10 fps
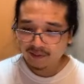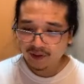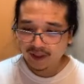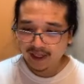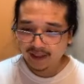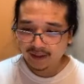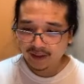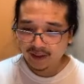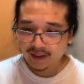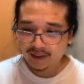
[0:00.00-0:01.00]
for
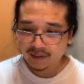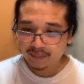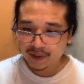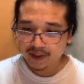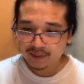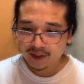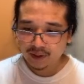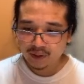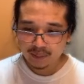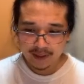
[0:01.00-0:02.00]
later, oops, I'm going
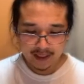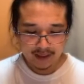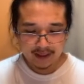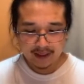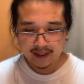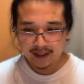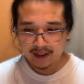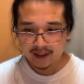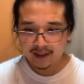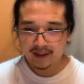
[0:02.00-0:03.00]
to duplicate the
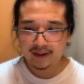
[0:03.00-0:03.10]
layer.